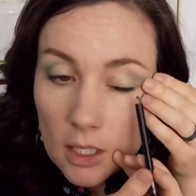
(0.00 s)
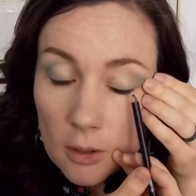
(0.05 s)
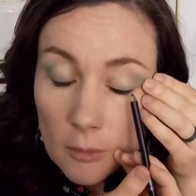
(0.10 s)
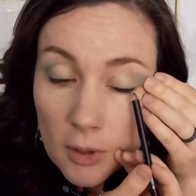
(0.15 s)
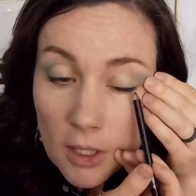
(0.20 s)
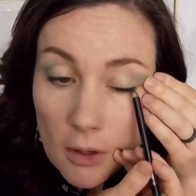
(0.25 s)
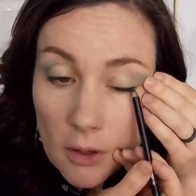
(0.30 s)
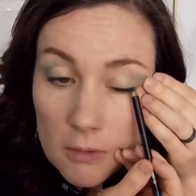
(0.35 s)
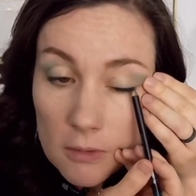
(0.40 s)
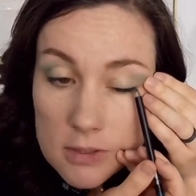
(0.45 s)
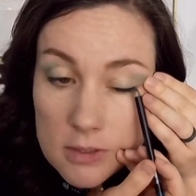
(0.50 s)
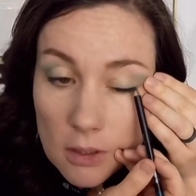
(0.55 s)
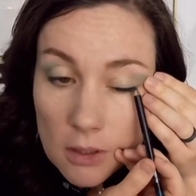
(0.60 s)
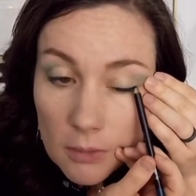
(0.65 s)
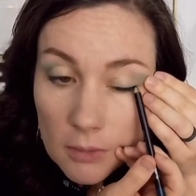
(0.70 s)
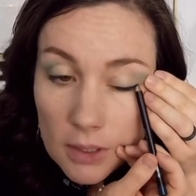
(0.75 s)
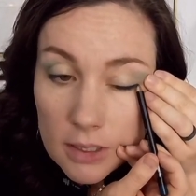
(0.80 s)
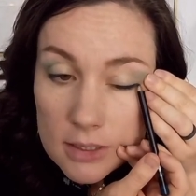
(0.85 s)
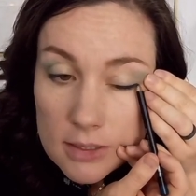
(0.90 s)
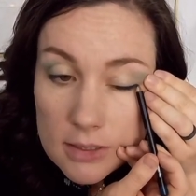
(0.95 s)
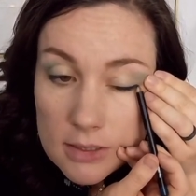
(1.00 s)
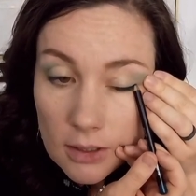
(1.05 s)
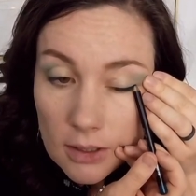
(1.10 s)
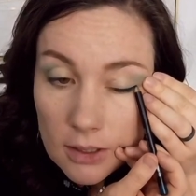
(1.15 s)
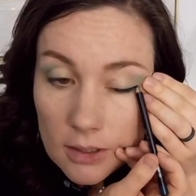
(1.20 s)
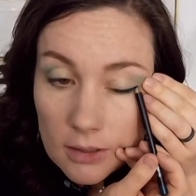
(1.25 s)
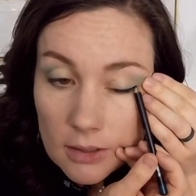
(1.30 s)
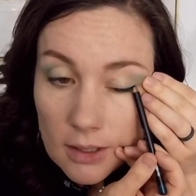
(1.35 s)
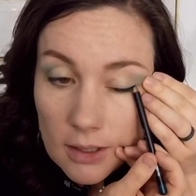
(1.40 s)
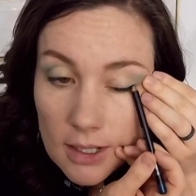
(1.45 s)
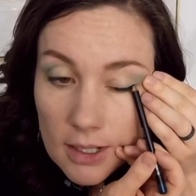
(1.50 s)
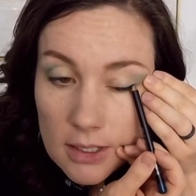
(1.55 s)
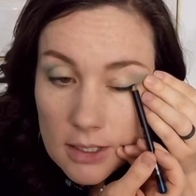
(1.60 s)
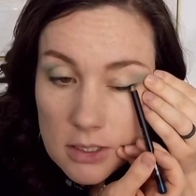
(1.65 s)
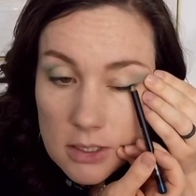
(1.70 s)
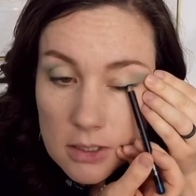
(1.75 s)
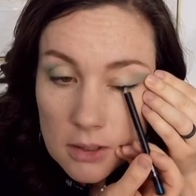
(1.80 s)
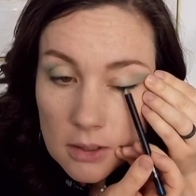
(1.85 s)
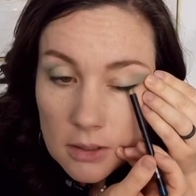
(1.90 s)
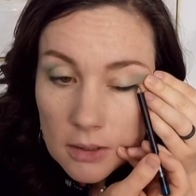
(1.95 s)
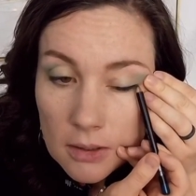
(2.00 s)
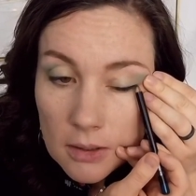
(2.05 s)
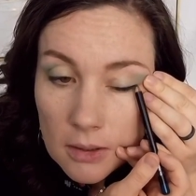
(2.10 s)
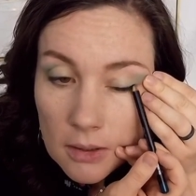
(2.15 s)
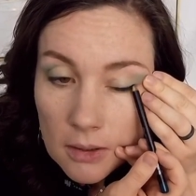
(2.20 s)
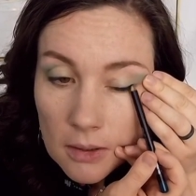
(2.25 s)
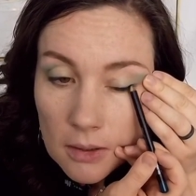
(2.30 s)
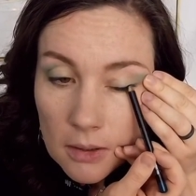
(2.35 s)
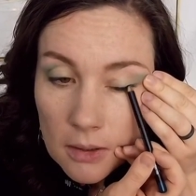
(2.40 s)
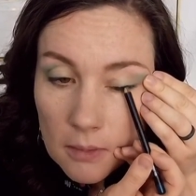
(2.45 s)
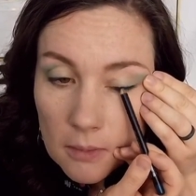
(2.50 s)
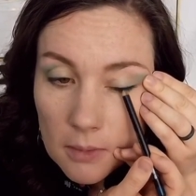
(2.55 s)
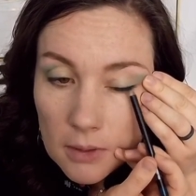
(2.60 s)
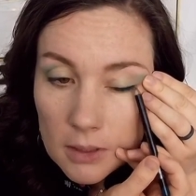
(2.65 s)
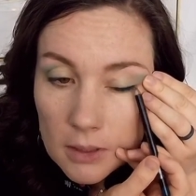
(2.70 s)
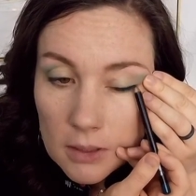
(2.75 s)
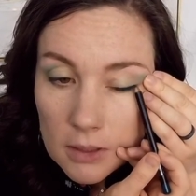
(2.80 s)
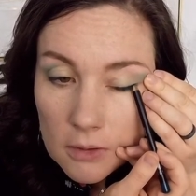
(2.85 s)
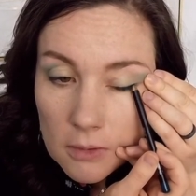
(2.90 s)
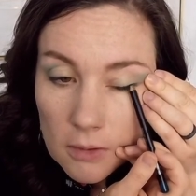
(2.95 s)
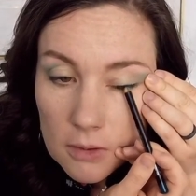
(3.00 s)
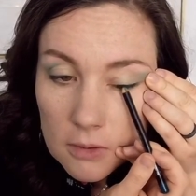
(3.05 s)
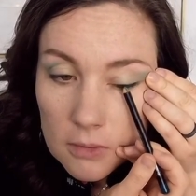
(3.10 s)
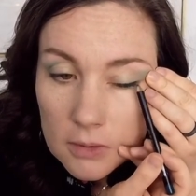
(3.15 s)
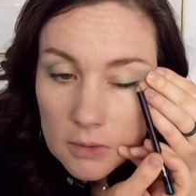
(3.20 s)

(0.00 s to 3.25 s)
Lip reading: Here we go. So we're going to start here at the lash. We're going to do our